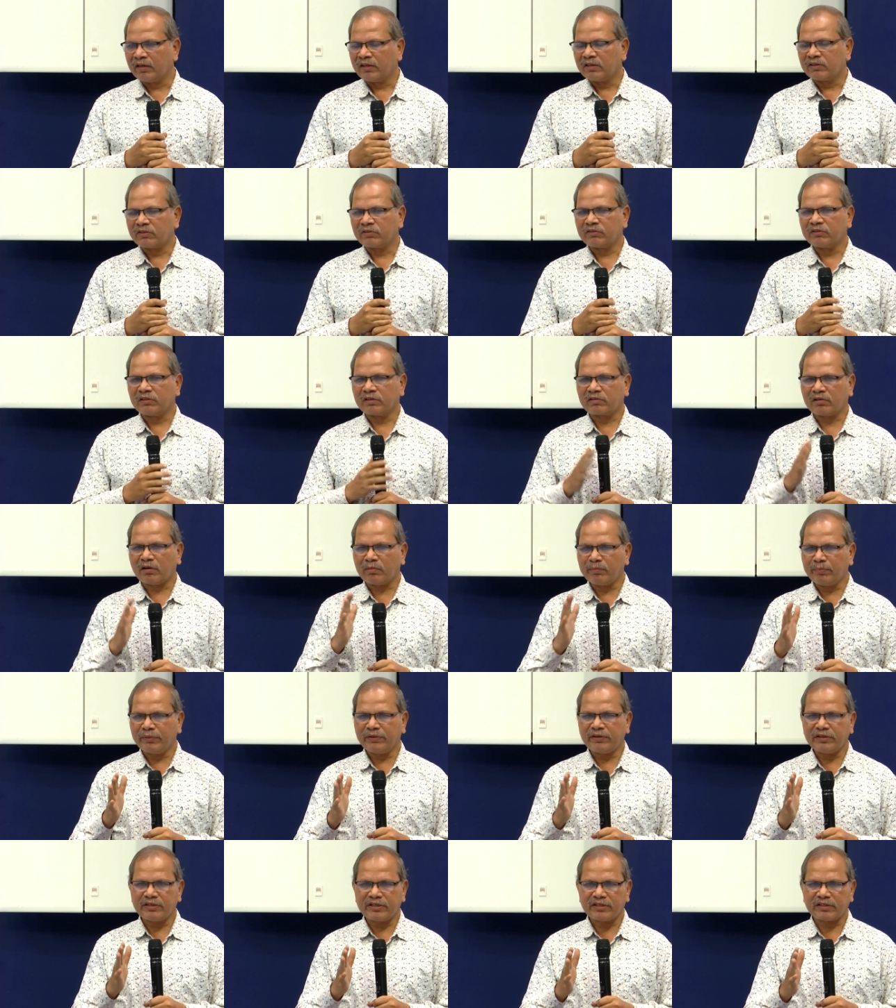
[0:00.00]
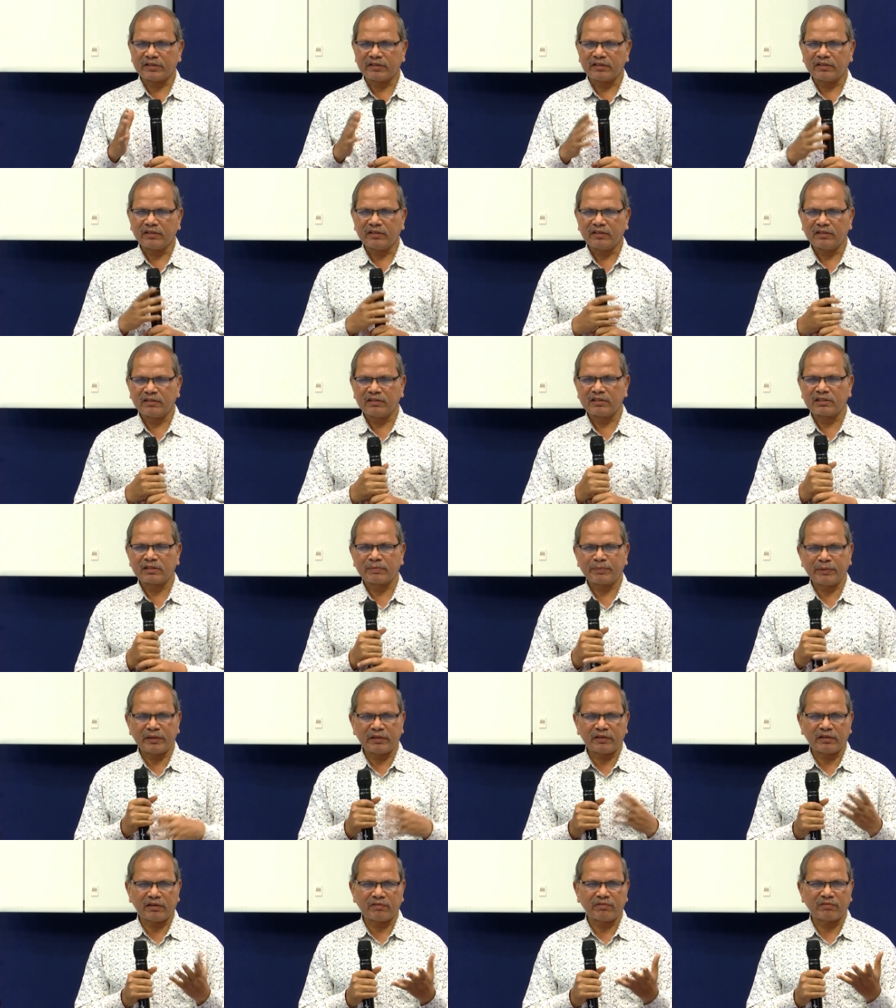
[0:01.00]
So the competition, the
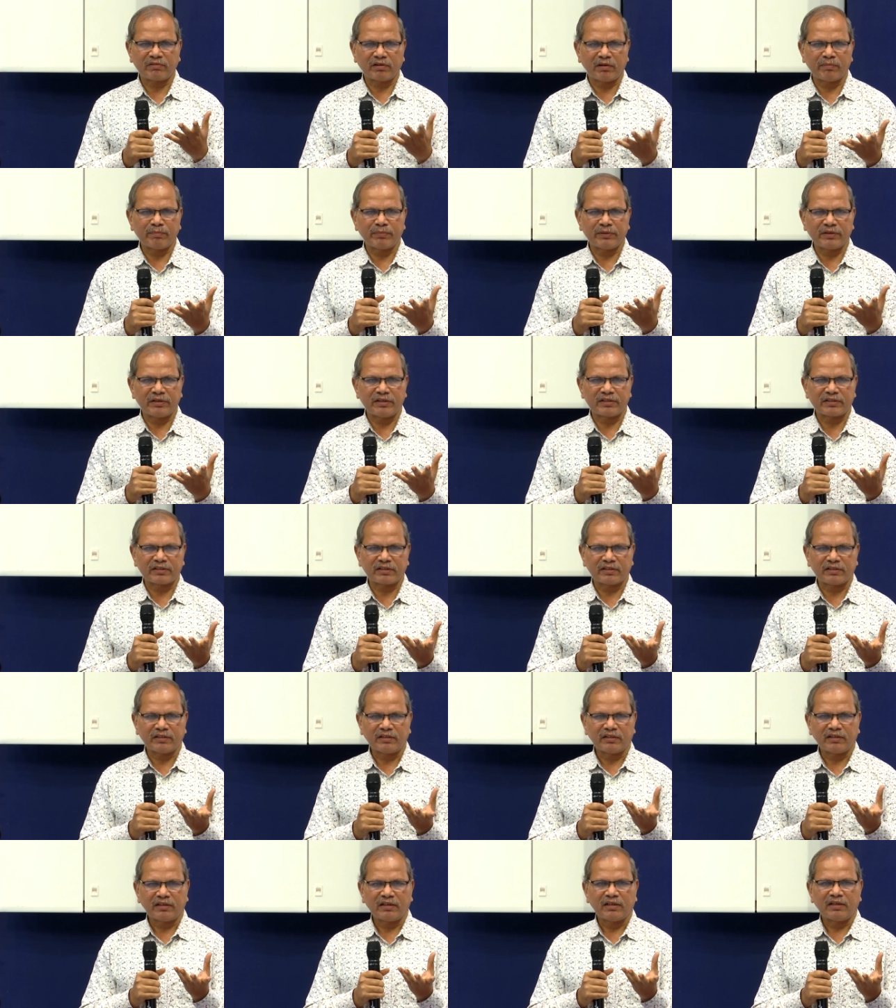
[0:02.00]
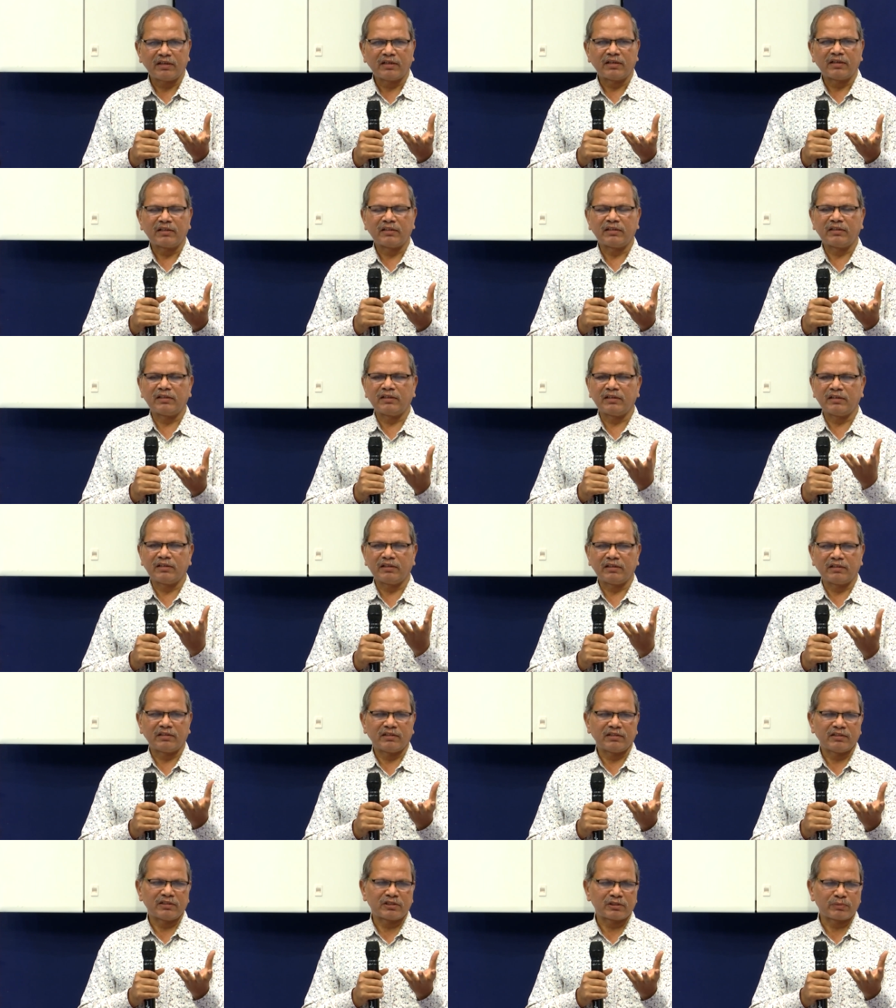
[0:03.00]
spirit of competition, the
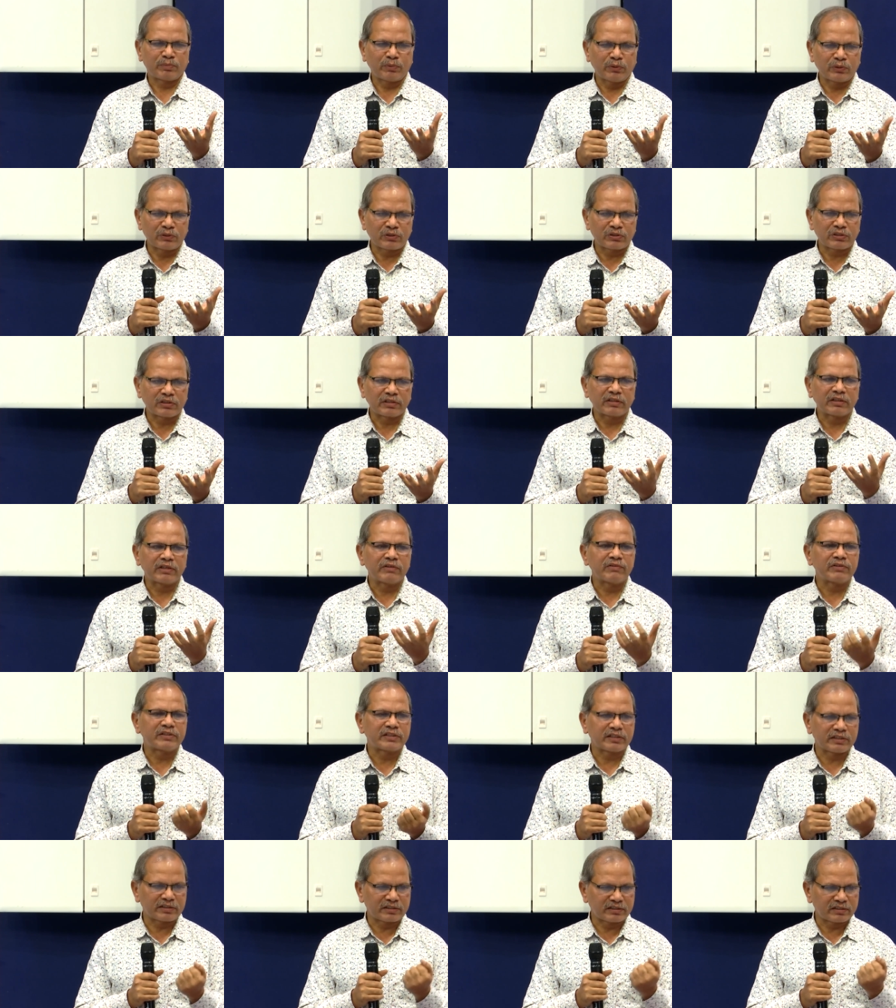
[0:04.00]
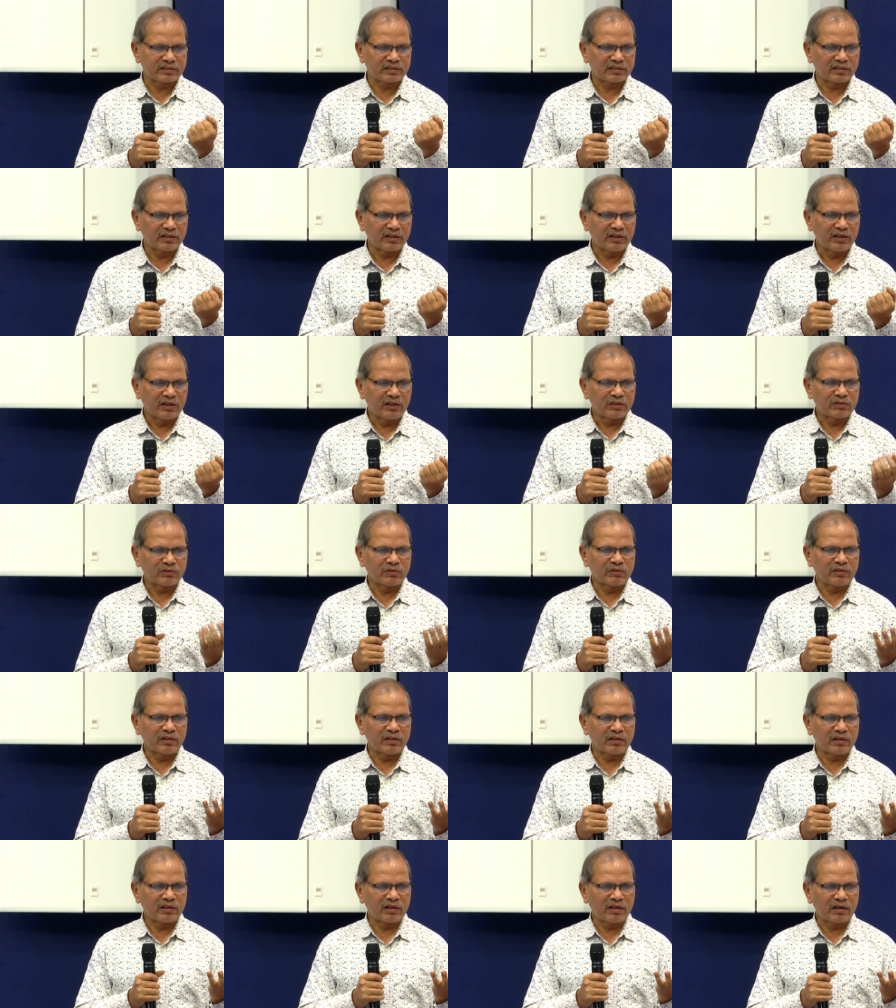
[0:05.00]
sports gives us. So
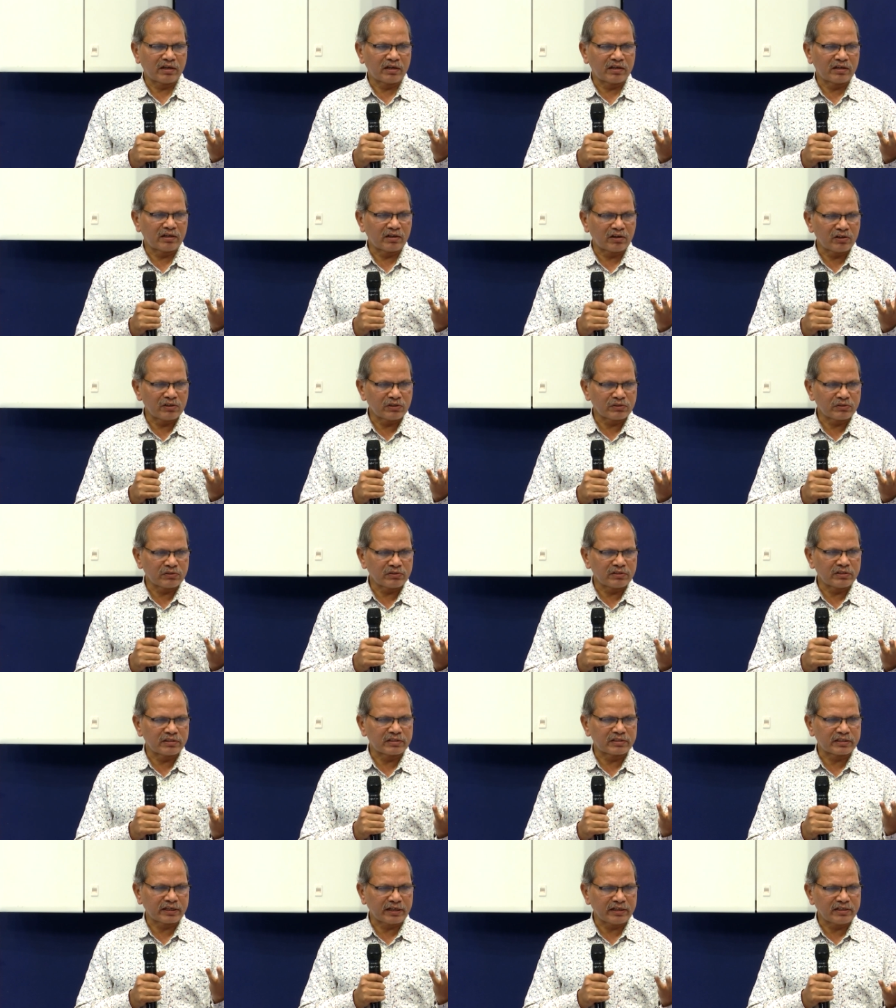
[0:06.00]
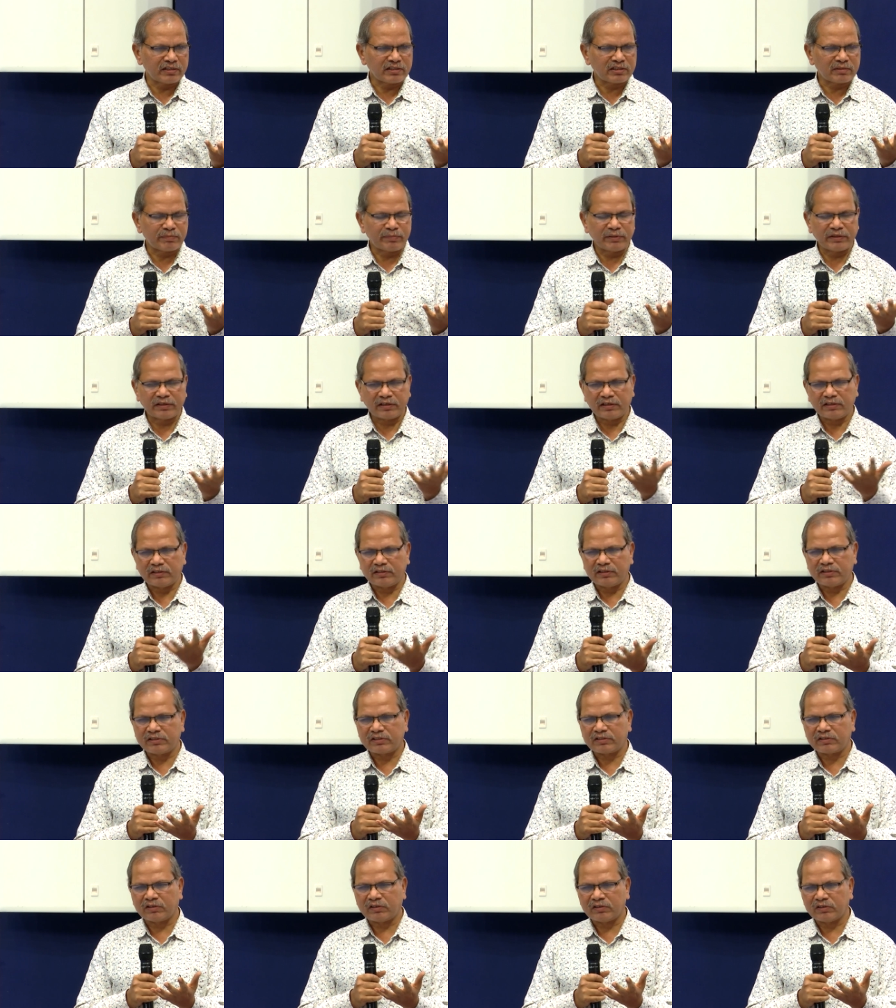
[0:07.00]
and also the science behind
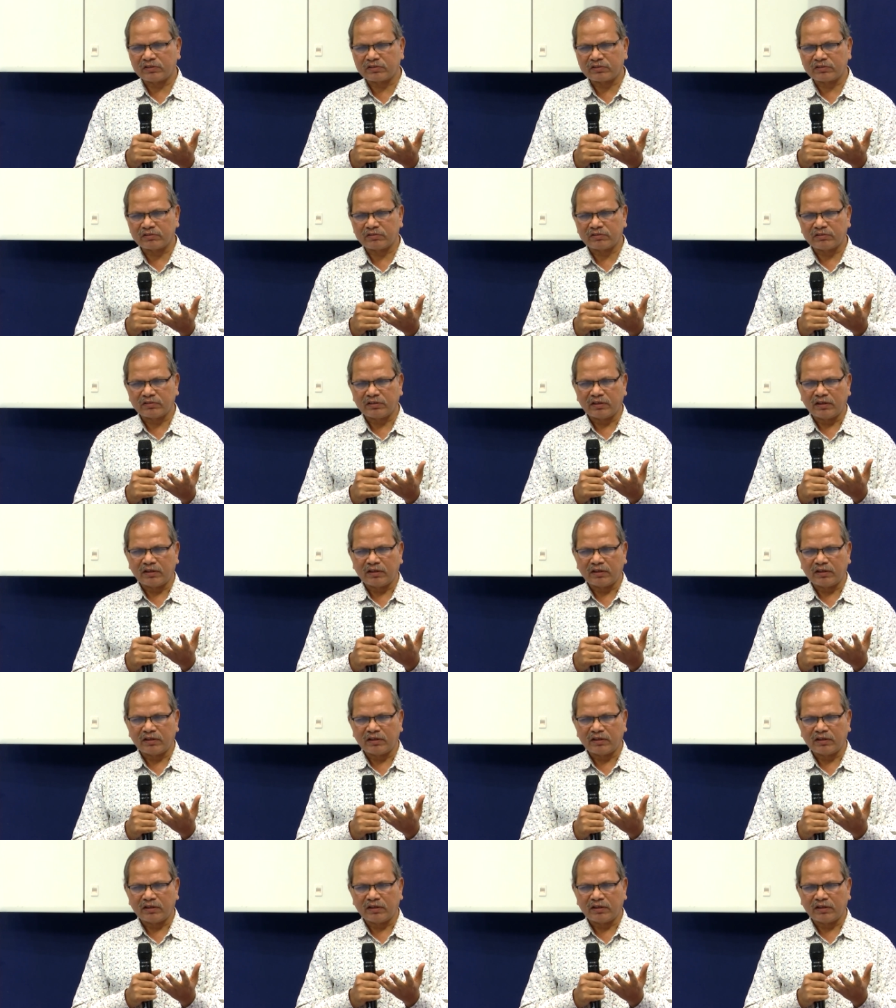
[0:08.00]
this also.